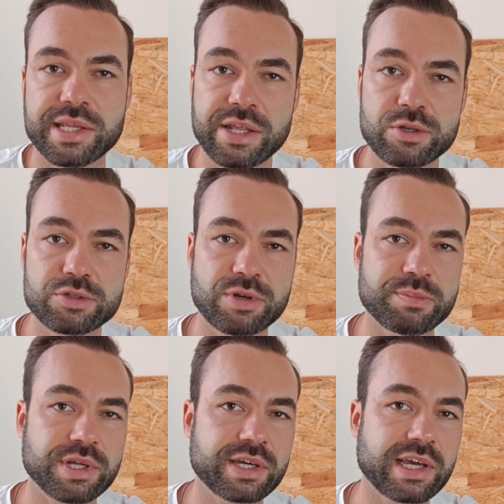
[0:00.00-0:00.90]
Then you
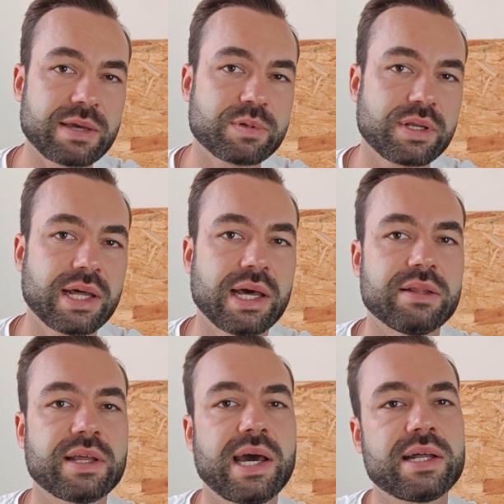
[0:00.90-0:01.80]
strip the cable
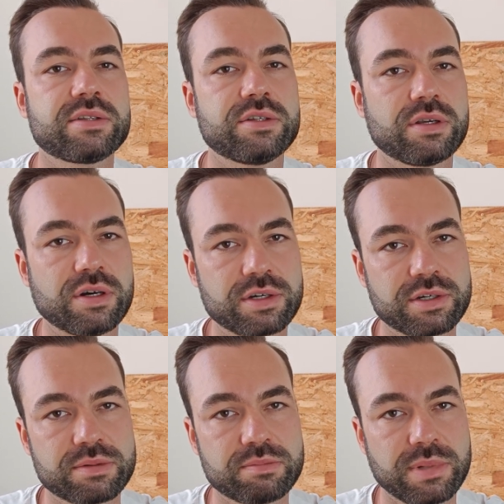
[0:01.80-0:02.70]
and add the lug.
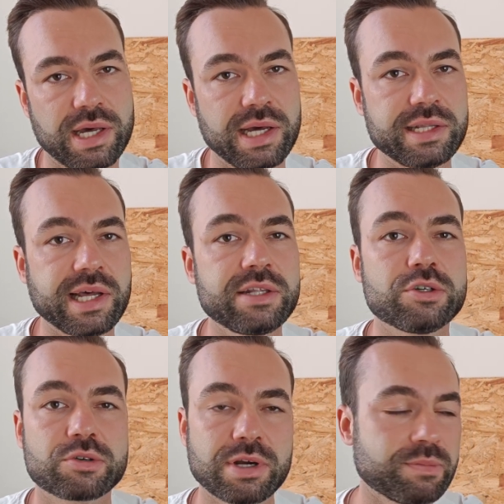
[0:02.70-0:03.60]
And then
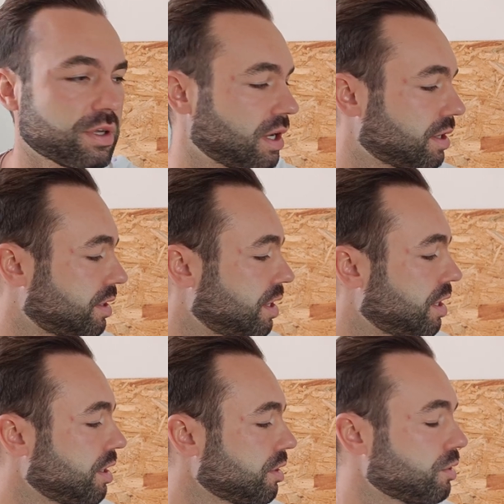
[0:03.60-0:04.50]
you crimp the lug
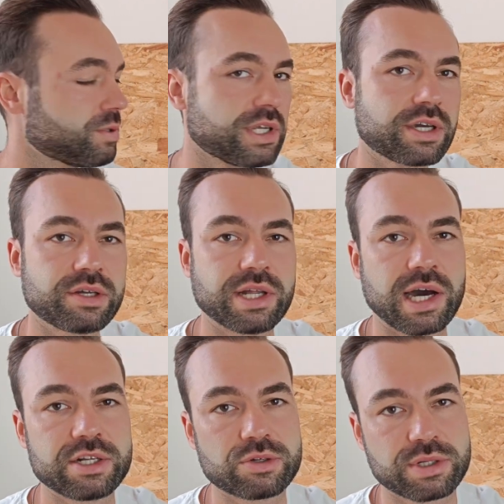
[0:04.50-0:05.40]
using an
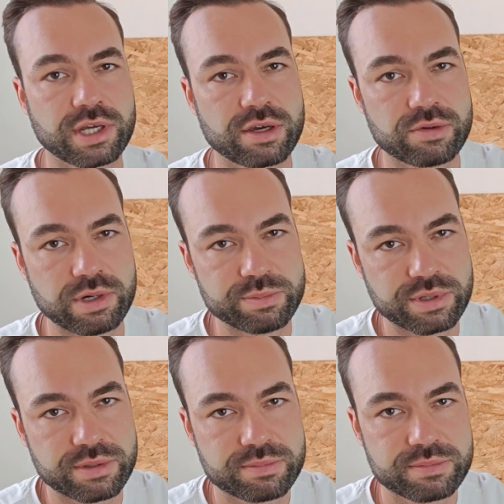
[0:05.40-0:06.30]
hydraulic
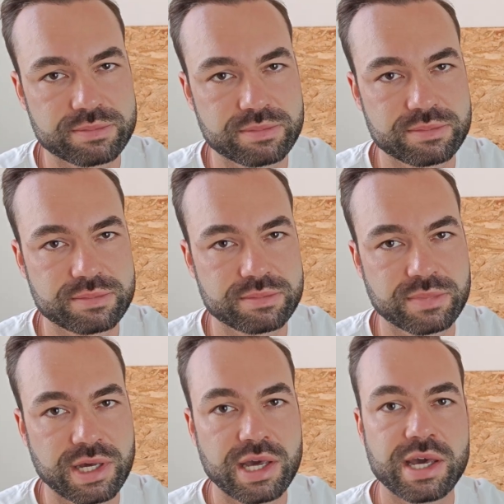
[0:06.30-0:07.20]
crimper.
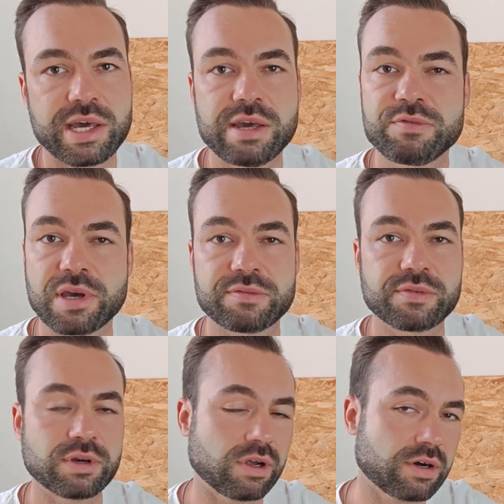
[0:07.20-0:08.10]
If you
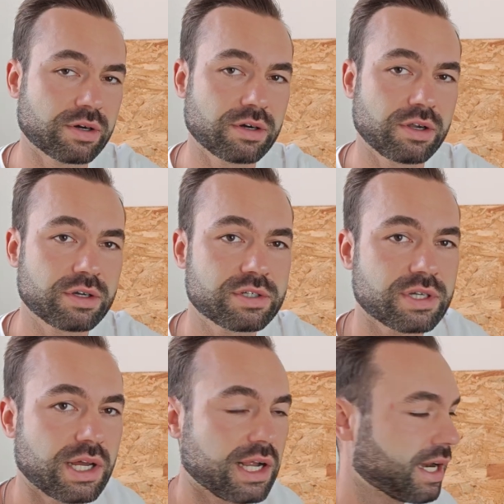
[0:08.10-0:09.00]
have longer lugs,
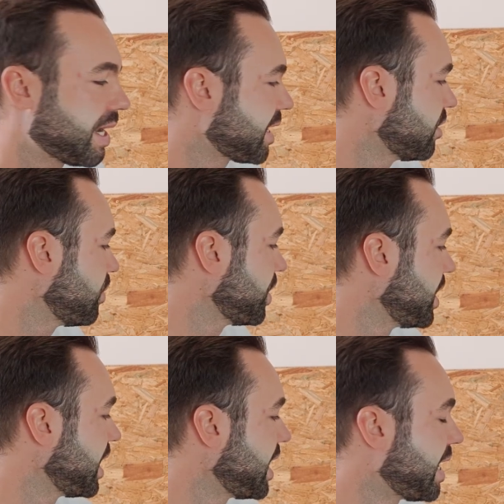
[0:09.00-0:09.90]
like the
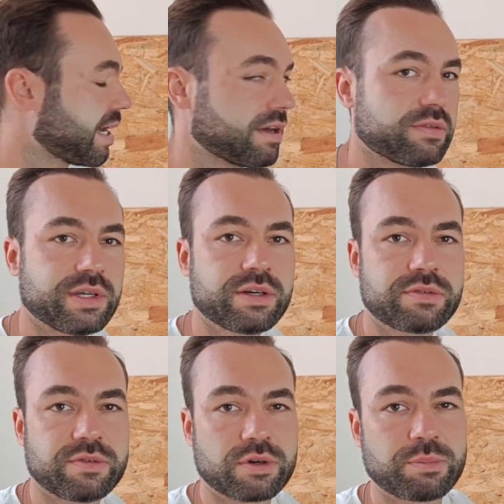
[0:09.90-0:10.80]
one I have here
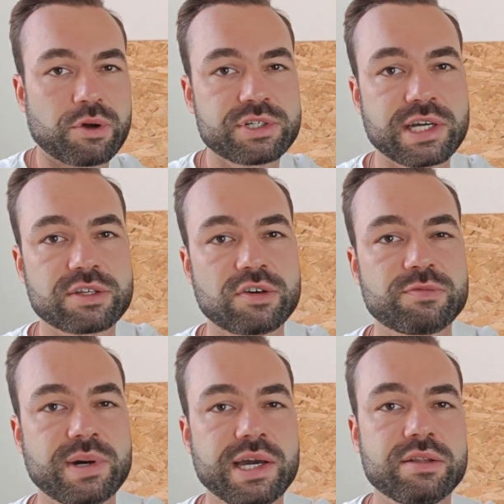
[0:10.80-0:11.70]
for a project of
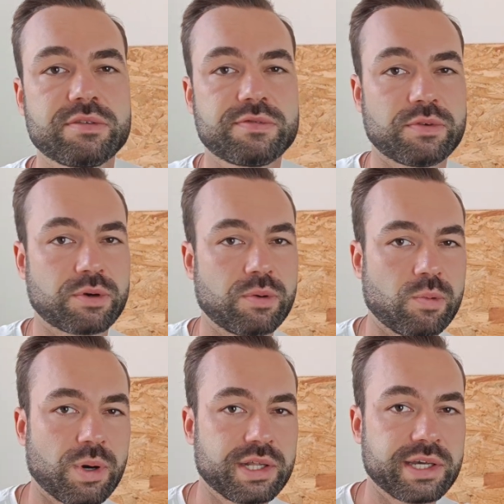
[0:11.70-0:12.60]
mine for
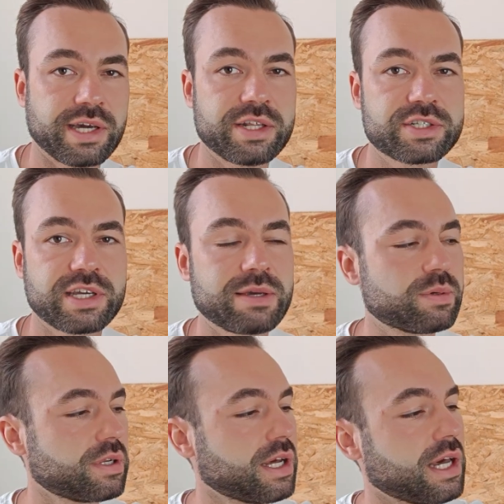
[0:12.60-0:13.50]
1 gauge
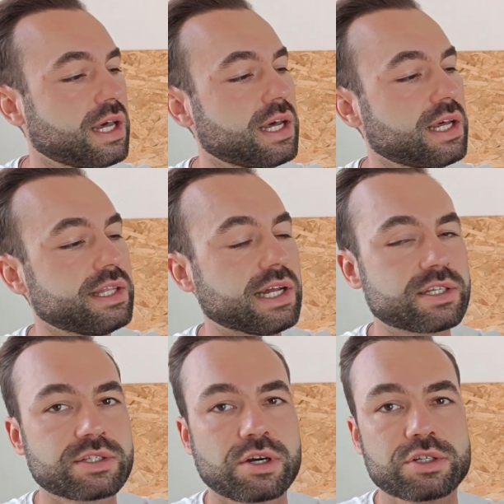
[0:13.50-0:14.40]
cable, then
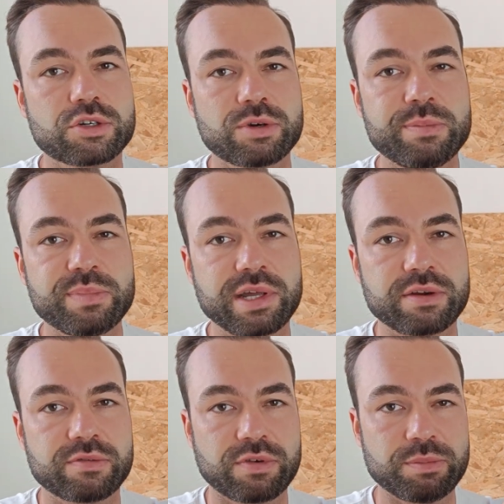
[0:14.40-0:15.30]
start
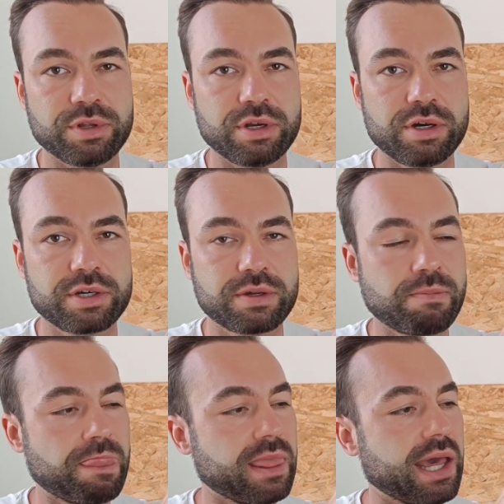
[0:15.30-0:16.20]
crimping from the lug
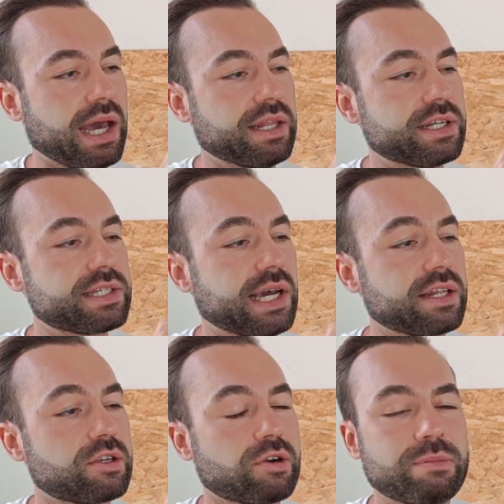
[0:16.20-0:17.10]
and the
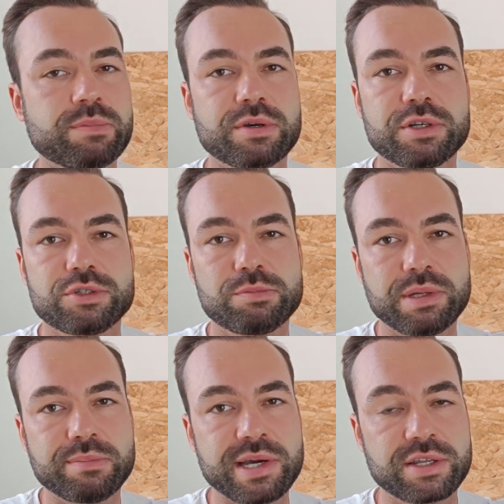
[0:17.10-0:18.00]
second crimp should
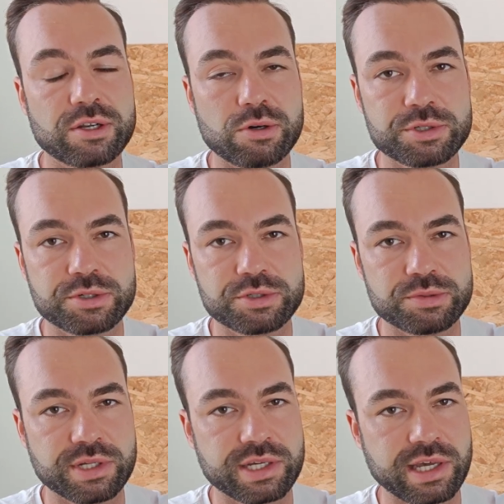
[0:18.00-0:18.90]
be made closer
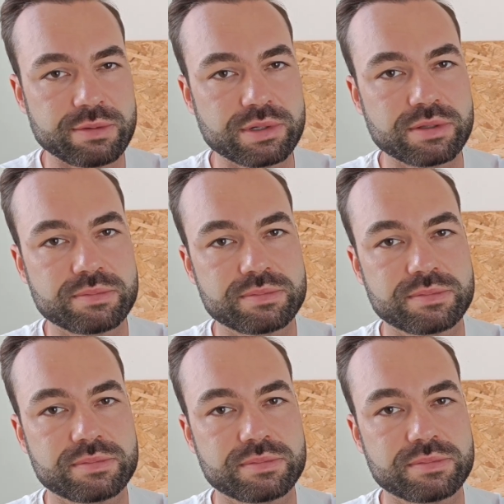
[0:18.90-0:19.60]
to the cable.